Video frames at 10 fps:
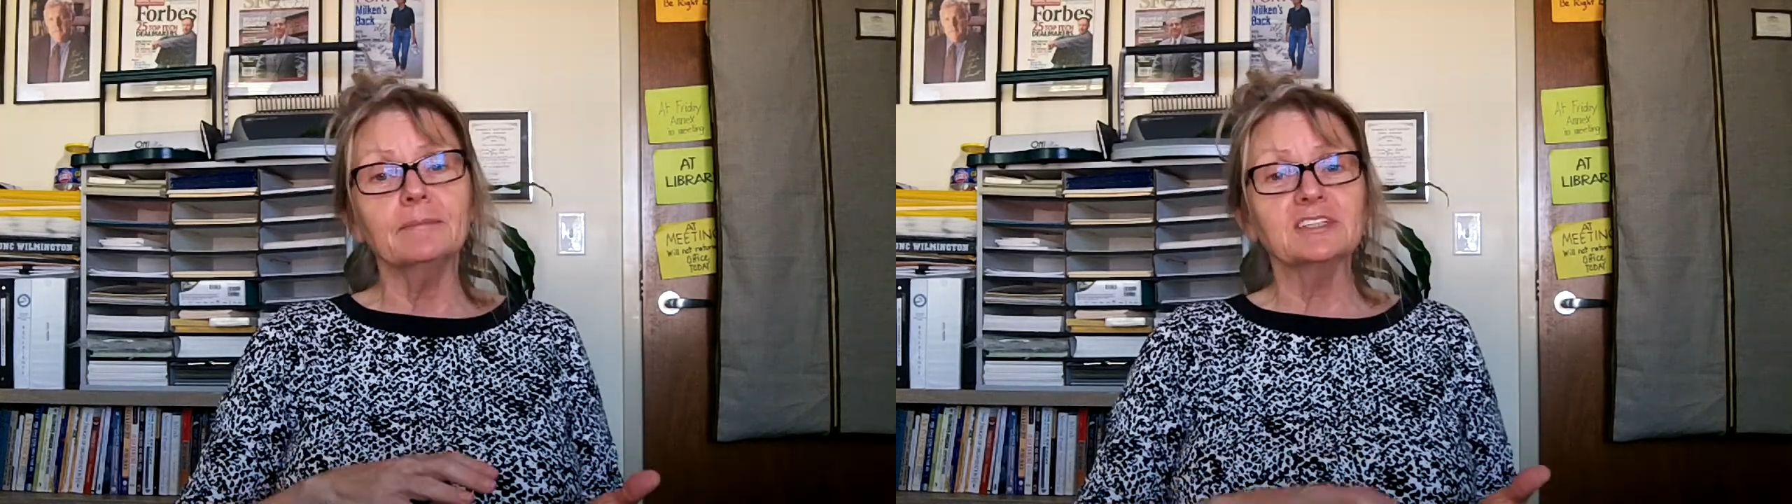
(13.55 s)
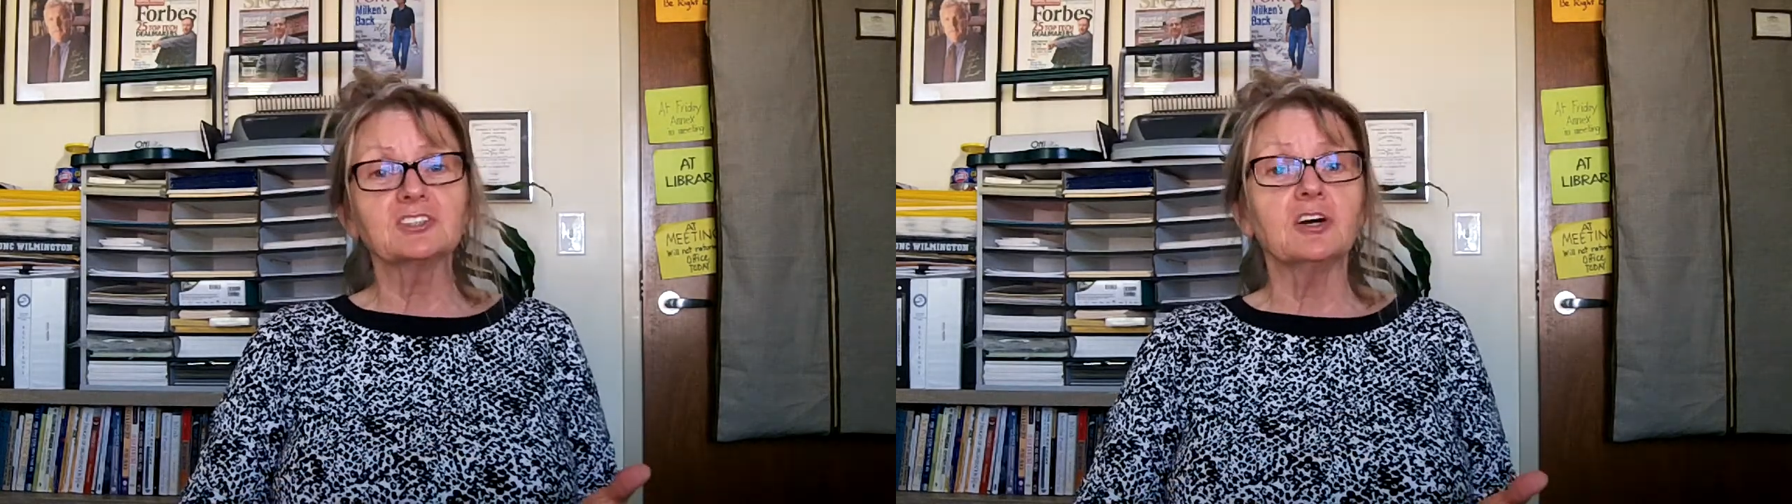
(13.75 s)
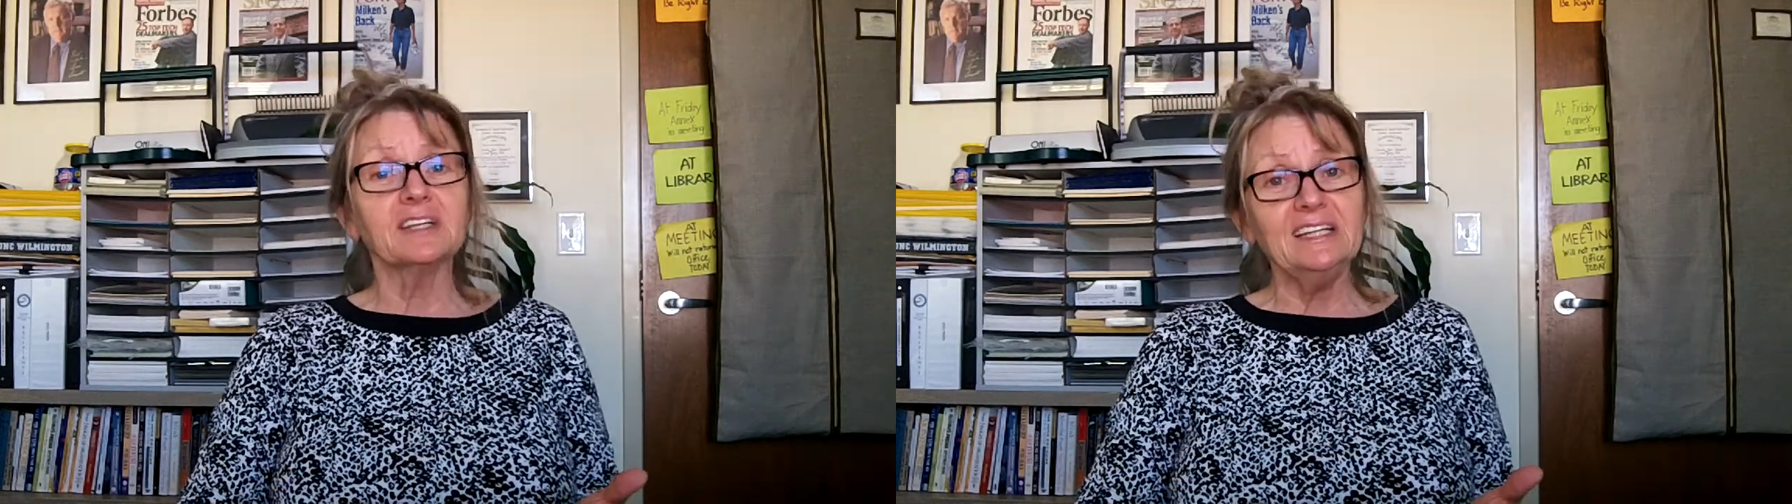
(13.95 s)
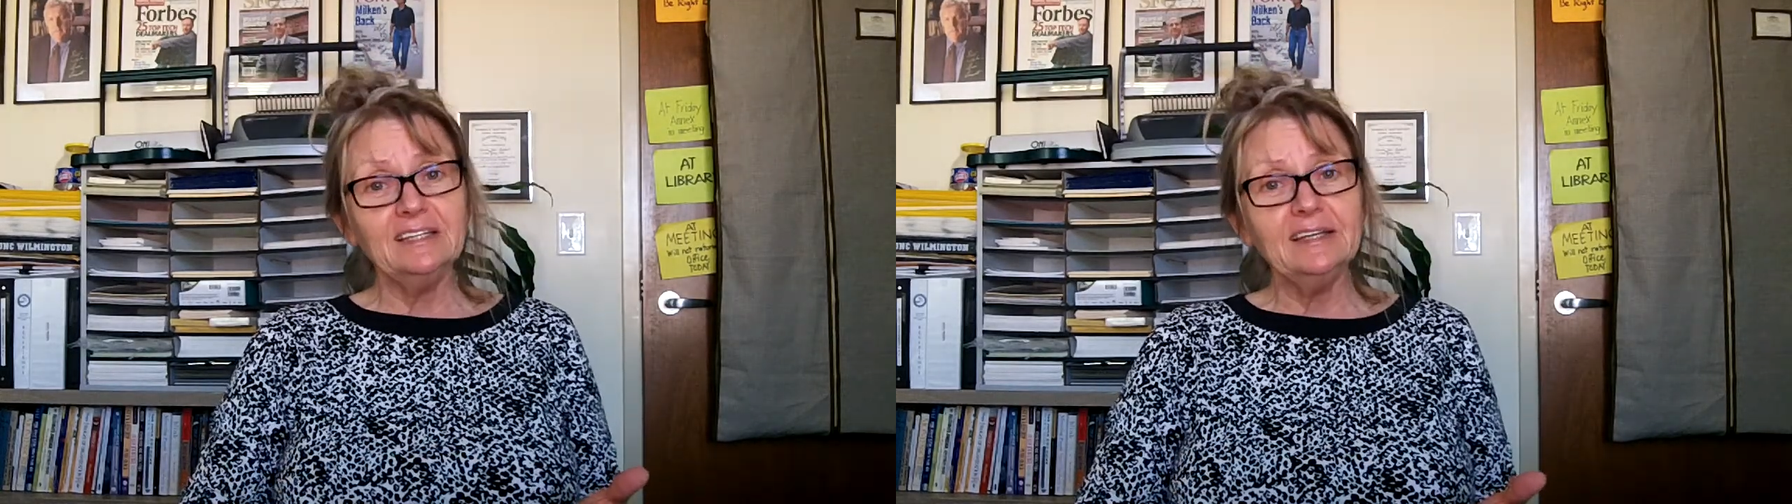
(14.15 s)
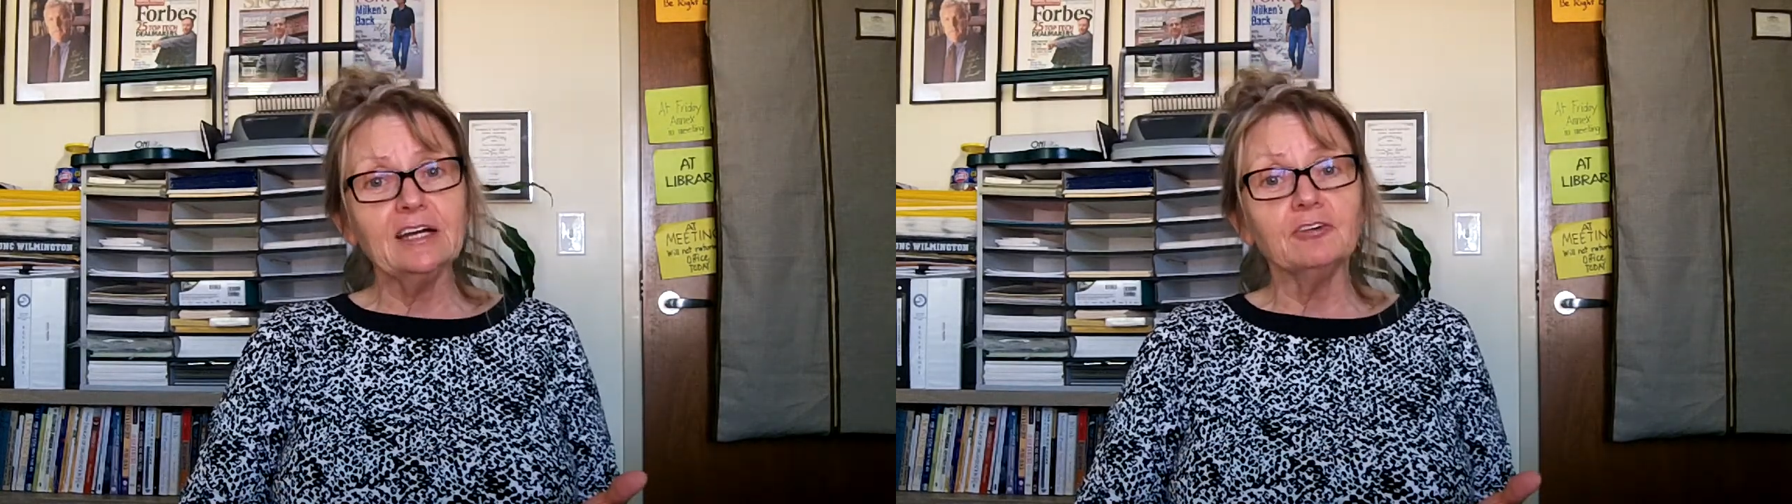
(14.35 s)
It's called
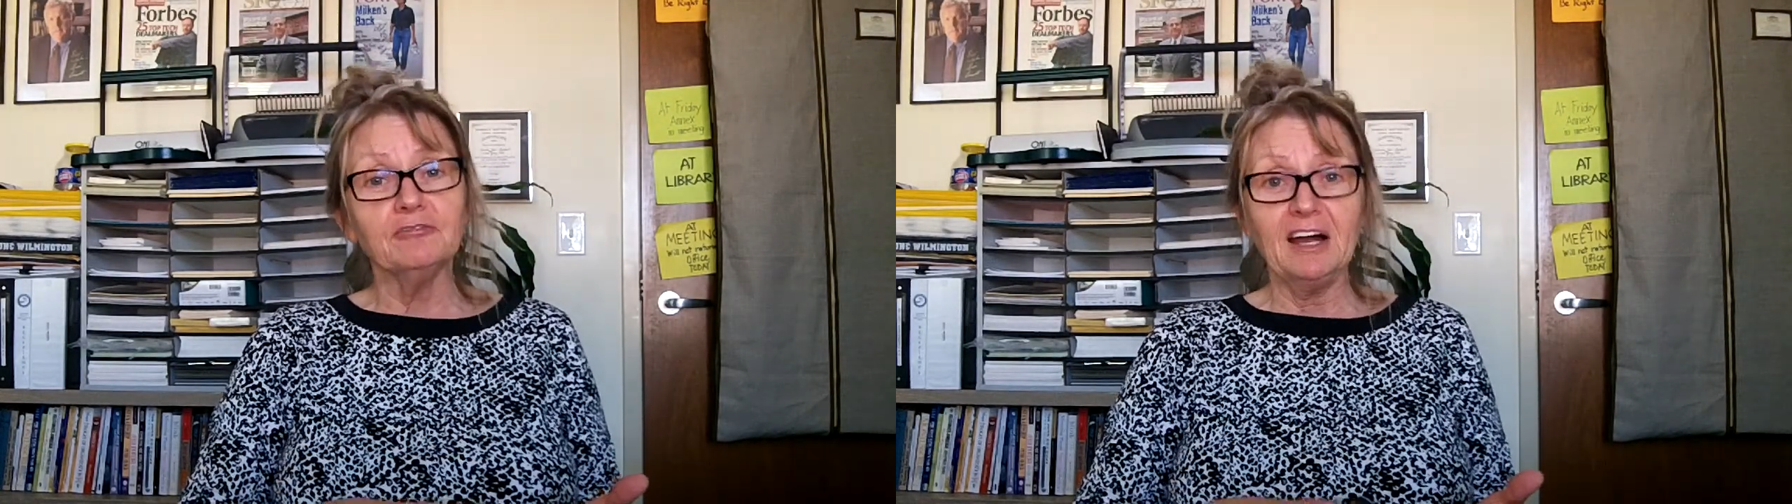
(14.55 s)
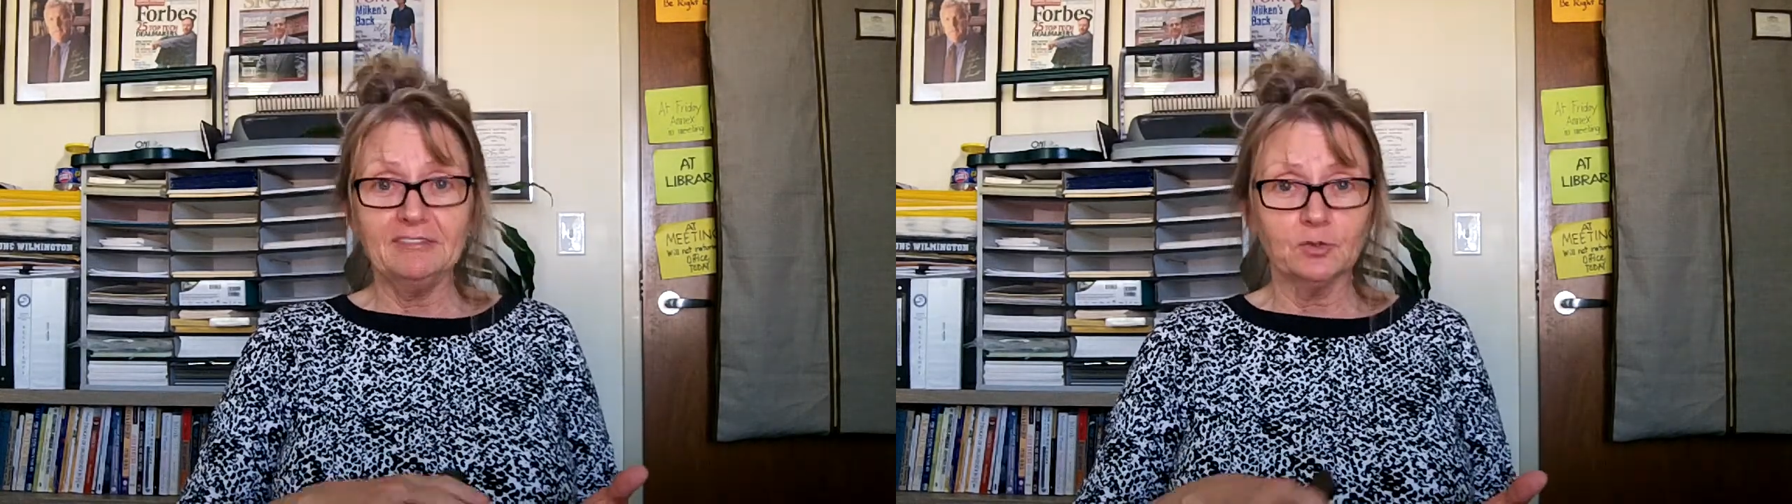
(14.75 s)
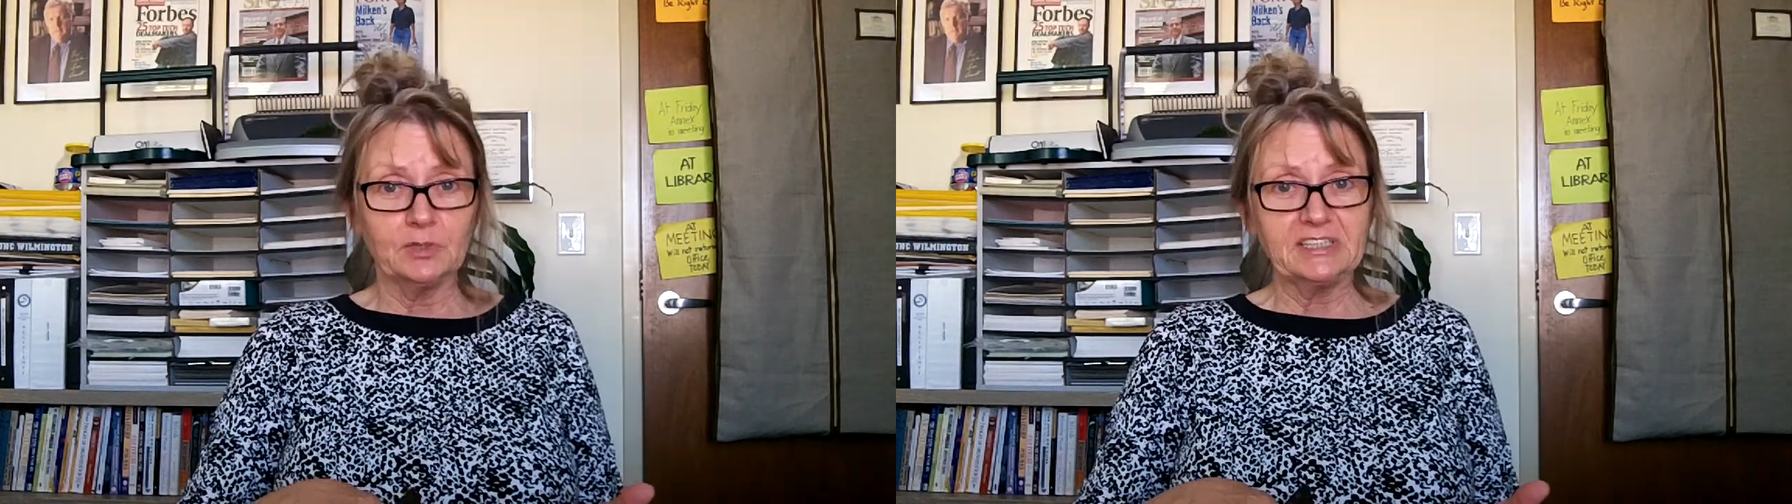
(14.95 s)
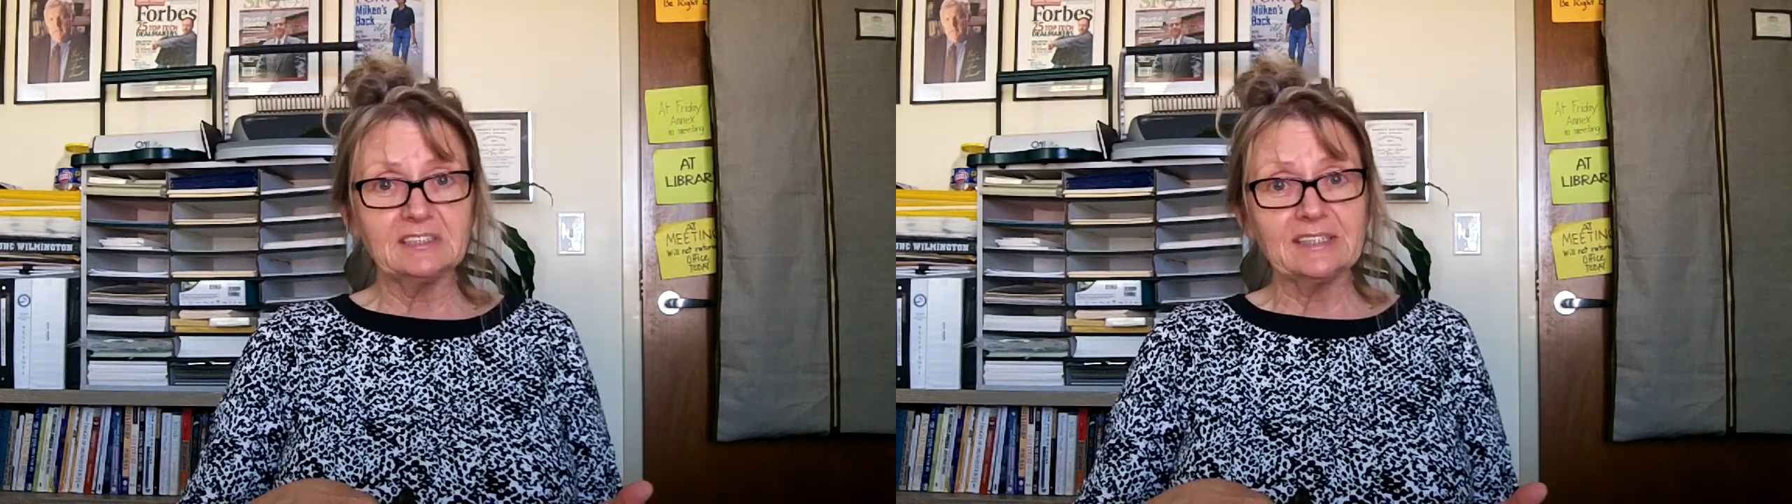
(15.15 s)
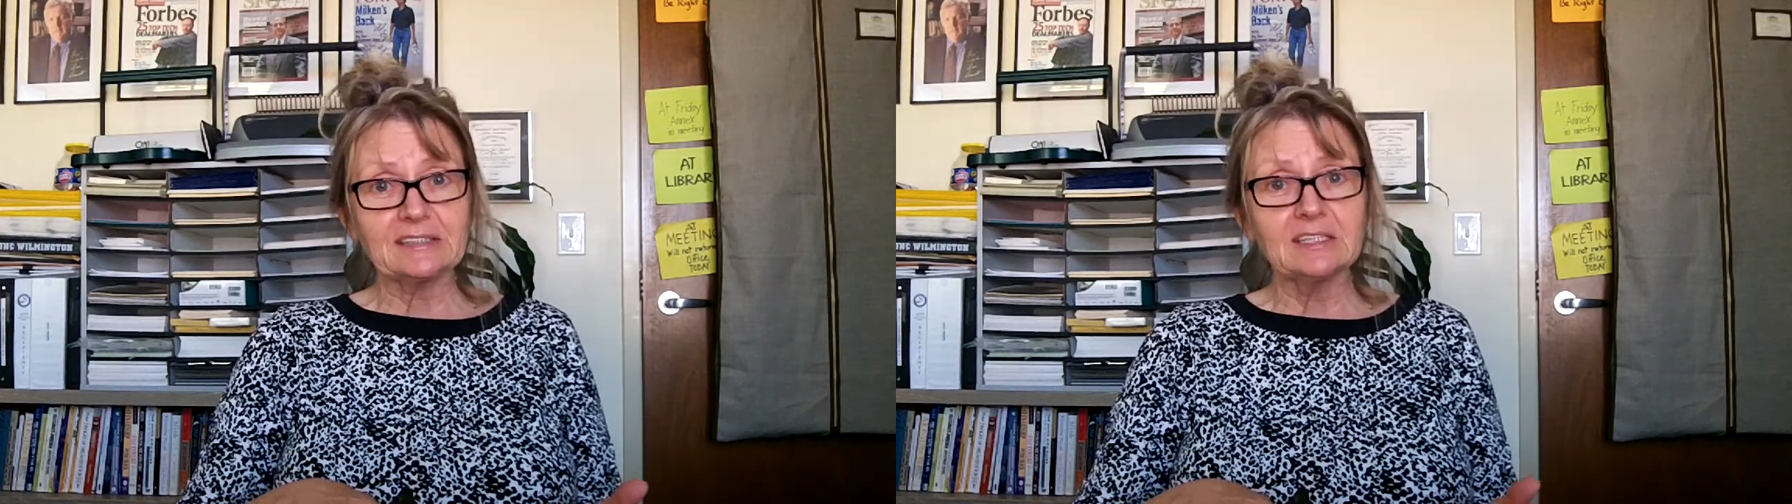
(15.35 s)
EDL
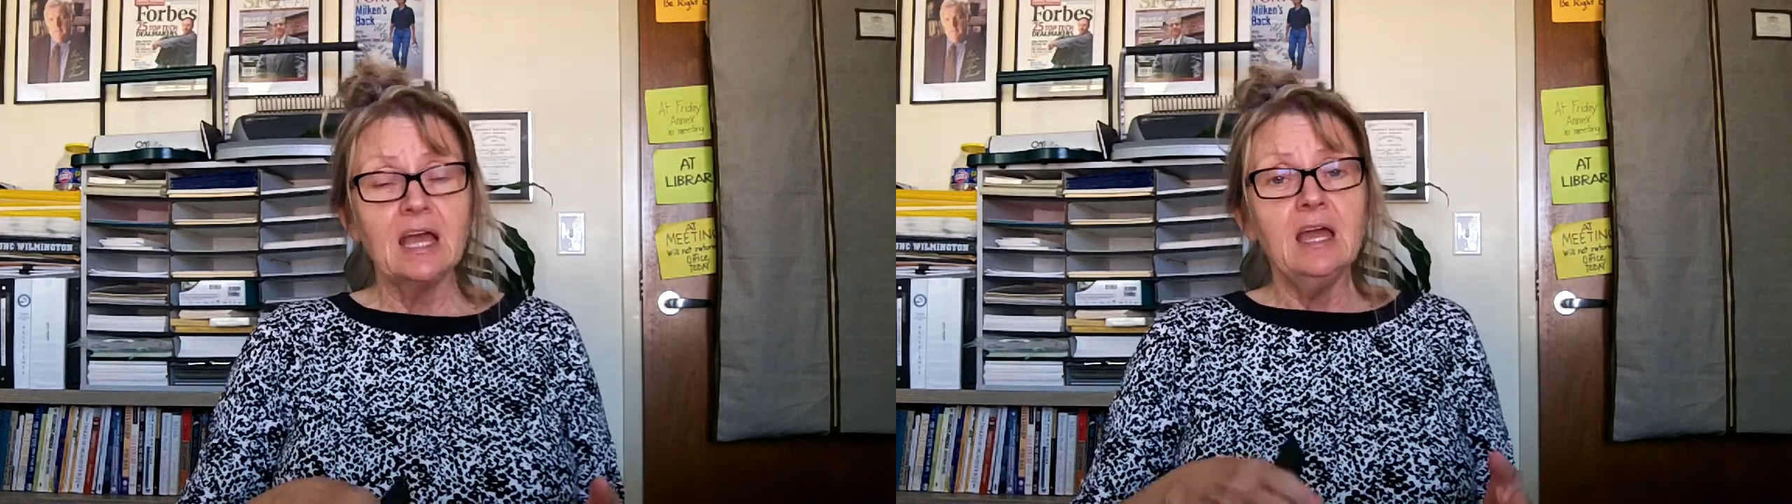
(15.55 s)
526.